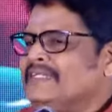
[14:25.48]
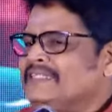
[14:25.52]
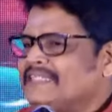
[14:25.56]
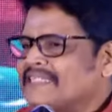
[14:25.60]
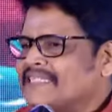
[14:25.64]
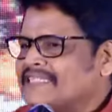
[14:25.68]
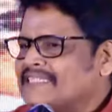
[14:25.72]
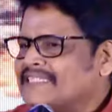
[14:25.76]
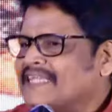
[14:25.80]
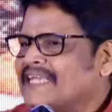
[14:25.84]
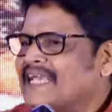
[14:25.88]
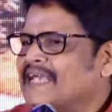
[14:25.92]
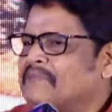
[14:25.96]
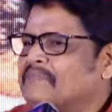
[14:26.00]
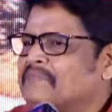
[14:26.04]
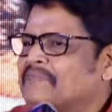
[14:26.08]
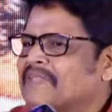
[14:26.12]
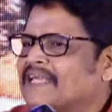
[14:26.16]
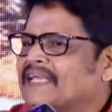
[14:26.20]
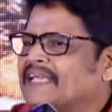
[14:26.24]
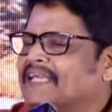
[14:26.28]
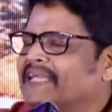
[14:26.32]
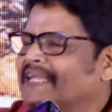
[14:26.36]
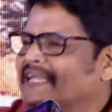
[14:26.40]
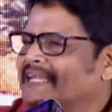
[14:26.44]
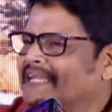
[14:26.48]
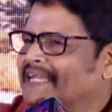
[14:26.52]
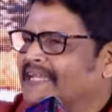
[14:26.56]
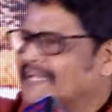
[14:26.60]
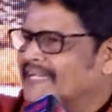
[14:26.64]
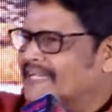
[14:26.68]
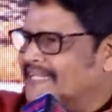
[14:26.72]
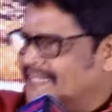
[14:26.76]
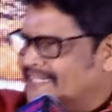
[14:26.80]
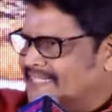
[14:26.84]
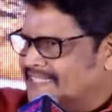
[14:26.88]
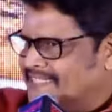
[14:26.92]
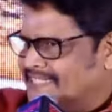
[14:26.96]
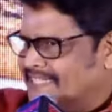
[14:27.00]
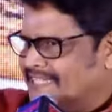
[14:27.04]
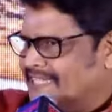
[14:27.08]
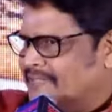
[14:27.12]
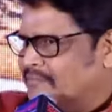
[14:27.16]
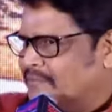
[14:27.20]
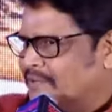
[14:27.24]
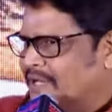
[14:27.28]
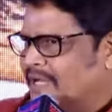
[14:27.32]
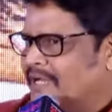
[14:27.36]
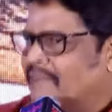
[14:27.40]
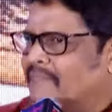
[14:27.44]
The same thing he did in
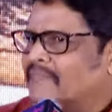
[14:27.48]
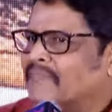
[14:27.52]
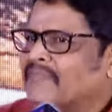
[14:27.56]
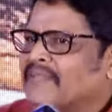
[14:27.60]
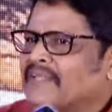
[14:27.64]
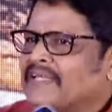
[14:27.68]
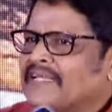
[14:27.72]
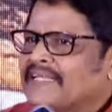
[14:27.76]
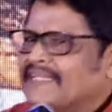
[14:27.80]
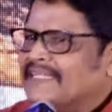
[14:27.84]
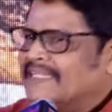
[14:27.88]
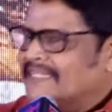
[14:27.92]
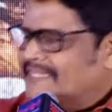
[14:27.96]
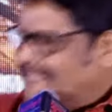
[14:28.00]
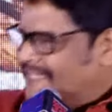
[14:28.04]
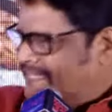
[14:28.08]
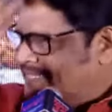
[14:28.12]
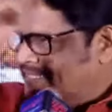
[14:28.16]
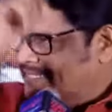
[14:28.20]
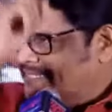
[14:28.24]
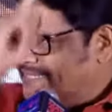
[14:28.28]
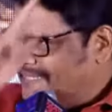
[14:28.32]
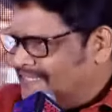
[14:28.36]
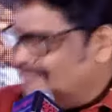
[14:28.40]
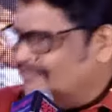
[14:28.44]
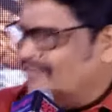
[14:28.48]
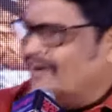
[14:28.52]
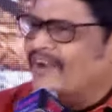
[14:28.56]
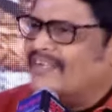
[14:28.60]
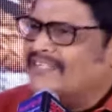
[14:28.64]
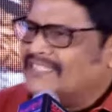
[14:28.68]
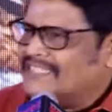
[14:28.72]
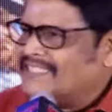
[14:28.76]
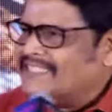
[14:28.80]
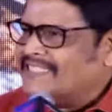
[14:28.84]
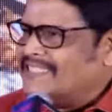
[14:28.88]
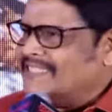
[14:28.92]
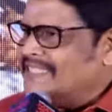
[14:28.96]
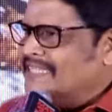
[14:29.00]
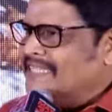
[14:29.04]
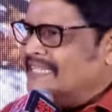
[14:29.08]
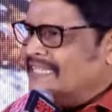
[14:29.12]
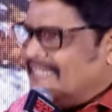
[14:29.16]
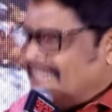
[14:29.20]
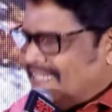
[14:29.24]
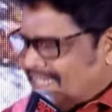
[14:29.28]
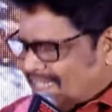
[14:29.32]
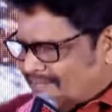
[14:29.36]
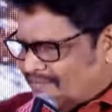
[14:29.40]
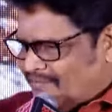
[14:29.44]
cinema. He wants.
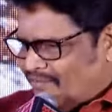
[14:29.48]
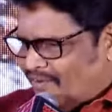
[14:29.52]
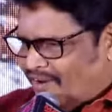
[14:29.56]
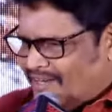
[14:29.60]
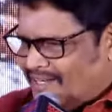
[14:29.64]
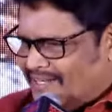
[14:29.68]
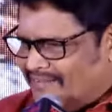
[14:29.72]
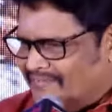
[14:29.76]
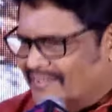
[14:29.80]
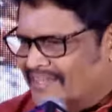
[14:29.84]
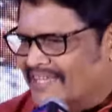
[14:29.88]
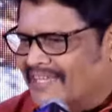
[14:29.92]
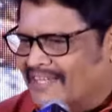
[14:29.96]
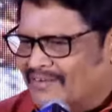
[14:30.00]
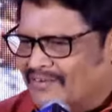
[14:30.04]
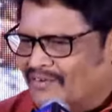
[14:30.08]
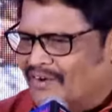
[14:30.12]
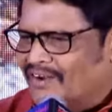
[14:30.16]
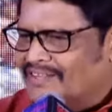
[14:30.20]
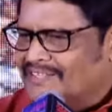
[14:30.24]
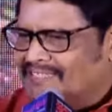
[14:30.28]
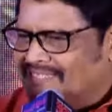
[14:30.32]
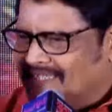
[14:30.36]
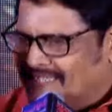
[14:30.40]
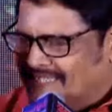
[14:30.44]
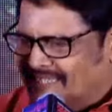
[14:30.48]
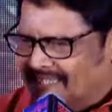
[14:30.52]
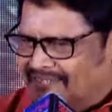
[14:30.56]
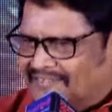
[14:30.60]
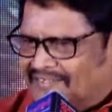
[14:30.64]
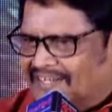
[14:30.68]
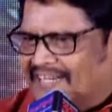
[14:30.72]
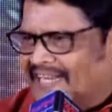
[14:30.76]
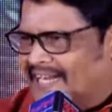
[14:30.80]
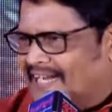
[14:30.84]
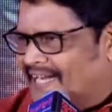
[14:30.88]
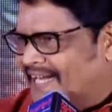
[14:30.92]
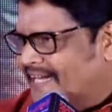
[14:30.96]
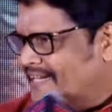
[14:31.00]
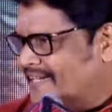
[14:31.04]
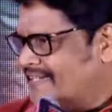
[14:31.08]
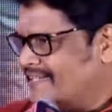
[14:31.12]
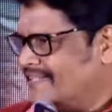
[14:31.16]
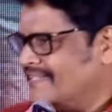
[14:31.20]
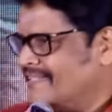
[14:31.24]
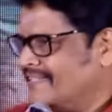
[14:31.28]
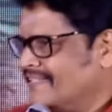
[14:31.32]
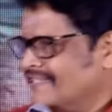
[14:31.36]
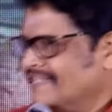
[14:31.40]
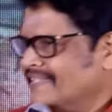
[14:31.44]
Whatever he wants, he will get it.
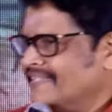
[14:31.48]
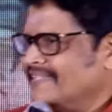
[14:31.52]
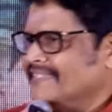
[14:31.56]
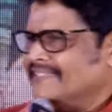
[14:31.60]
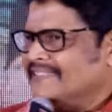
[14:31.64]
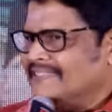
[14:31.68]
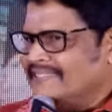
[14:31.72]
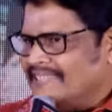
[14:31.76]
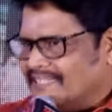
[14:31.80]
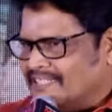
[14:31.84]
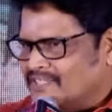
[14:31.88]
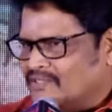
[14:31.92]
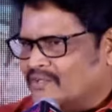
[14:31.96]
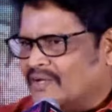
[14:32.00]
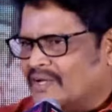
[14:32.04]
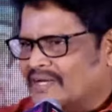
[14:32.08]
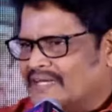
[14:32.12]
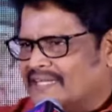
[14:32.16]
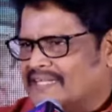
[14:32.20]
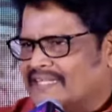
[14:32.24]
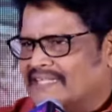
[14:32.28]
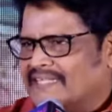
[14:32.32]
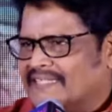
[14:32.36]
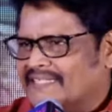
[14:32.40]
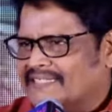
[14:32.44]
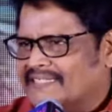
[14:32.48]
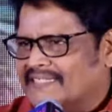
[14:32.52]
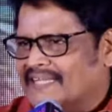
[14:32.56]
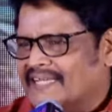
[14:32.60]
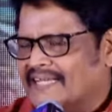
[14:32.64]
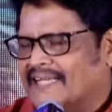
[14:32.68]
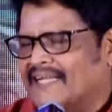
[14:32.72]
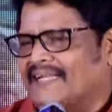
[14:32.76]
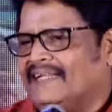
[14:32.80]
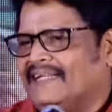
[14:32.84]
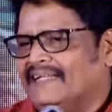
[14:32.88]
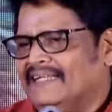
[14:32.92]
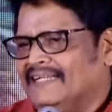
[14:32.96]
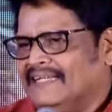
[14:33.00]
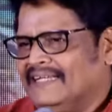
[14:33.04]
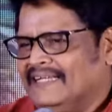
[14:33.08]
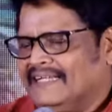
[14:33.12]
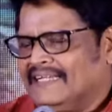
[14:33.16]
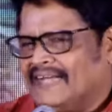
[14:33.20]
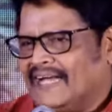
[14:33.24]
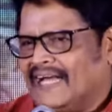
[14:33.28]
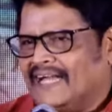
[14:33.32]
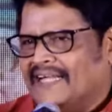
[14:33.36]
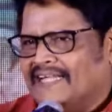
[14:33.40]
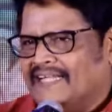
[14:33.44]
That's what he is there.
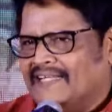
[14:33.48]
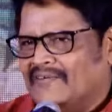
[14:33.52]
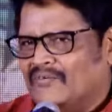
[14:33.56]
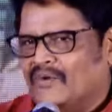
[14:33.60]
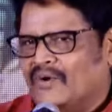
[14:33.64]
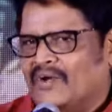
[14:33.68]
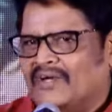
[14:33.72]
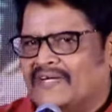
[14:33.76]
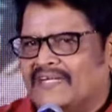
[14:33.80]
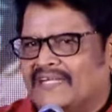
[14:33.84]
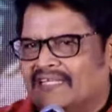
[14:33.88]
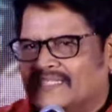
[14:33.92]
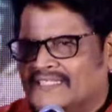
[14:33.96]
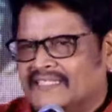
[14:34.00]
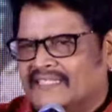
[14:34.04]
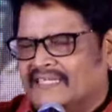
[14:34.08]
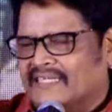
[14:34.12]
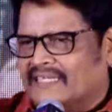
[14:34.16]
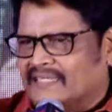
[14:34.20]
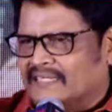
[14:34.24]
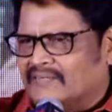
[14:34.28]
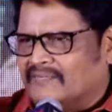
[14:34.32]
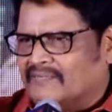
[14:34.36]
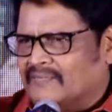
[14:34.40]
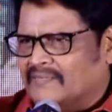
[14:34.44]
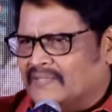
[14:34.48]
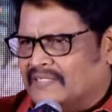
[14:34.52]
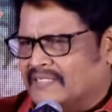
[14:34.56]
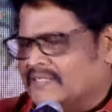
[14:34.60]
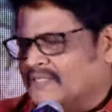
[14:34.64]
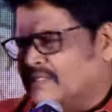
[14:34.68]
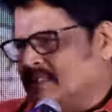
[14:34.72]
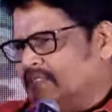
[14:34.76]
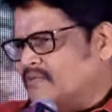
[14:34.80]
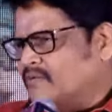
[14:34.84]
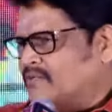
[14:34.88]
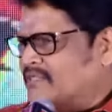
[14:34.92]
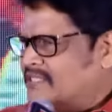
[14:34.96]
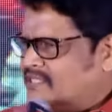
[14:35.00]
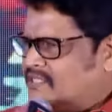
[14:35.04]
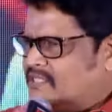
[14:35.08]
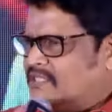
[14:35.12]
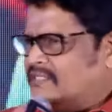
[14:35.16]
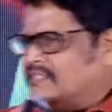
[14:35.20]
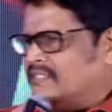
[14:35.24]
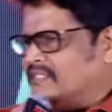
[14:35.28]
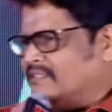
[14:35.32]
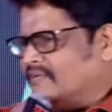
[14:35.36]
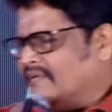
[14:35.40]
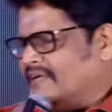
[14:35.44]
And he worked as a, he
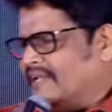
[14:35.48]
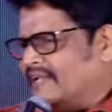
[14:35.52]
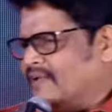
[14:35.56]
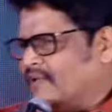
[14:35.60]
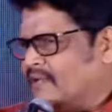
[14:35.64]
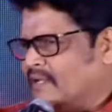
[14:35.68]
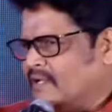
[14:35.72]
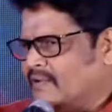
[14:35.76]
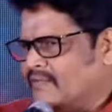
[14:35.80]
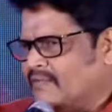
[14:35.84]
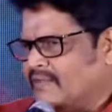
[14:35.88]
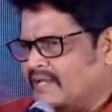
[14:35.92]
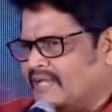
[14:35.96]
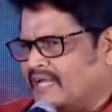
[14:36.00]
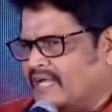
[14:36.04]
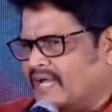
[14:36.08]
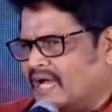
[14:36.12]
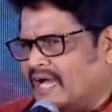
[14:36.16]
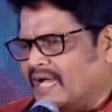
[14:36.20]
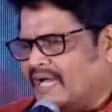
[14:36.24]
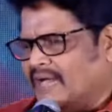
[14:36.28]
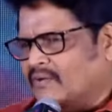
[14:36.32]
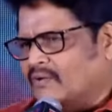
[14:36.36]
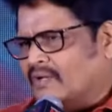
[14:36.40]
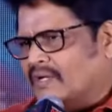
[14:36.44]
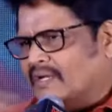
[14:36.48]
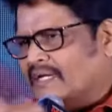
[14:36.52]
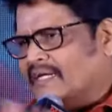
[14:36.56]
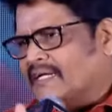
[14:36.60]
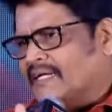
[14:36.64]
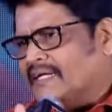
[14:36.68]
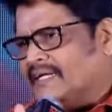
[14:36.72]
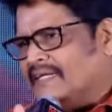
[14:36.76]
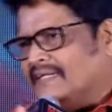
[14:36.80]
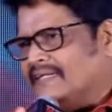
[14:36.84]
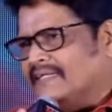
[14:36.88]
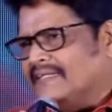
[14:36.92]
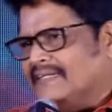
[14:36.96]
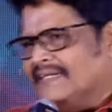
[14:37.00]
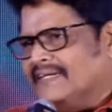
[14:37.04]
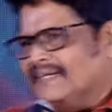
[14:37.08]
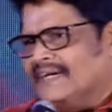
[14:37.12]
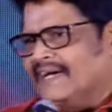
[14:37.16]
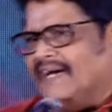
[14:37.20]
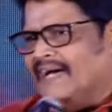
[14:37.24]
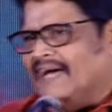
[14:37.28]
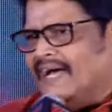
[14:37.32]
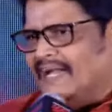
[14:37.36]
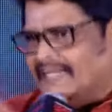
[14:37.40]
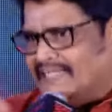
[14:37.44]
is a very, very hard worker.
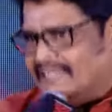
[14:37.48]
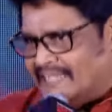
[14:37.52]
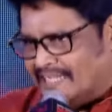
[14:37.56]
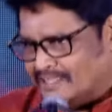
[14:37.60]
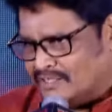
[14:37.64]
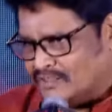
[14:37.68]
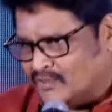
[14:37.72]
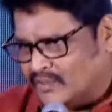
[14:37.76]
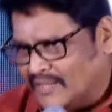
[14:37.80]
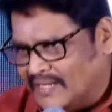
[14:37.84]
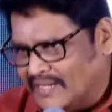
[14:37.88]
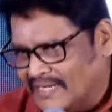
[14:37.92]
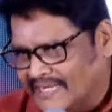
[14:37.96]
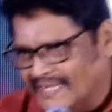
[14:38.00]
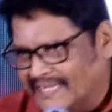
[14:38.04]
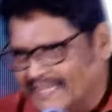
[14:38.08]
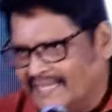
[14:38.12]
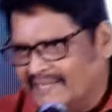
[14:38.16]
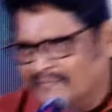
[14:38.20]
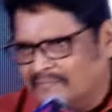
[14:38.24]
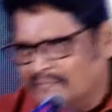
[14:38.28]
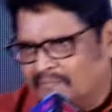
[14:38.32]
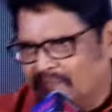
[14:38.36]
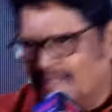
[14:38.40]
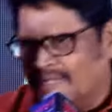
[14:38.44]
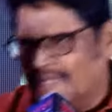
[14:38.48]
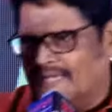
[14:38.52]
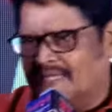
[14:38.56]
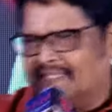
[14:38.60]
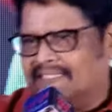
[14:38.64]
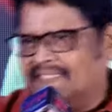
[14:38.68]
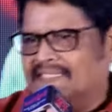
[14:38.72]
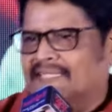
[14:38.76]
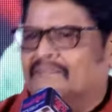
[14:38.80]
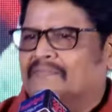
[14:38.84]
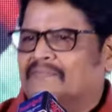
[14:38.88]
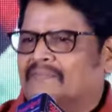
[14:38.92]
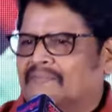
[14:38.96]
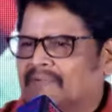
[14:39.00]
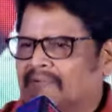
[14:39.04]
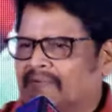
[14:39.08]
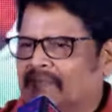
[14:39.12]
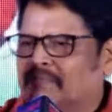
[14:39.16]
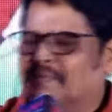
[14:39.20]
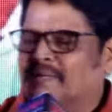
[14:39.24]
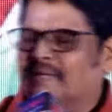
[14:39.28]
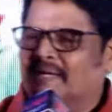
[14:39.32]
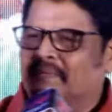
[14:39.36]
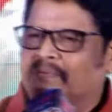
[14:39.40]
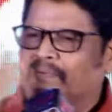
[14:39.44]
And that's only made him a
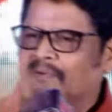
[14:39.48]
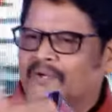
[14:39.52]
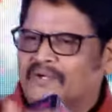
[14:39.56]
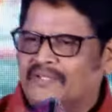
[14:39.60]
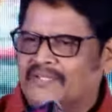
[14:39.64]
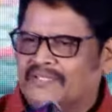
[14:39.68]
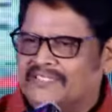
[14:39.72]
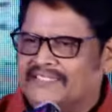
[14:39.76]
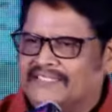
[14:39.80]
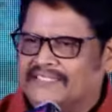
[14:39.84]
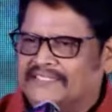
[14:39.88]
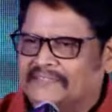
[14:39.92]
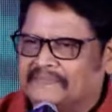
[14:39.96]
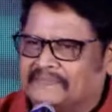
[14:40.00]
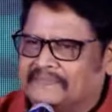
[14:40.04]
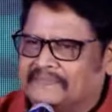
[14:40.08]
big producer.